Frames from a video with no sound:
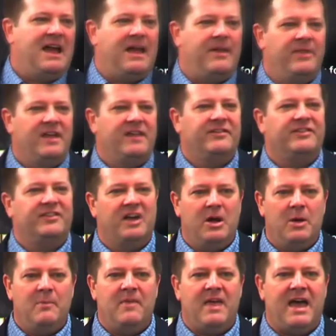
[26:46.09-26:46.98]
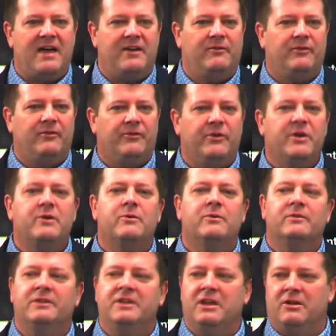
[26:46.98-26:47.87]
and then some that
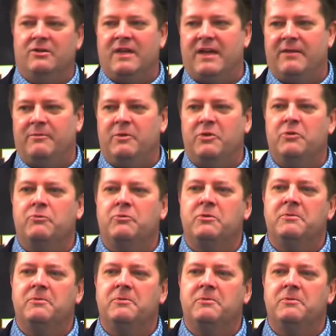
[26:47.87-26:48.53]
that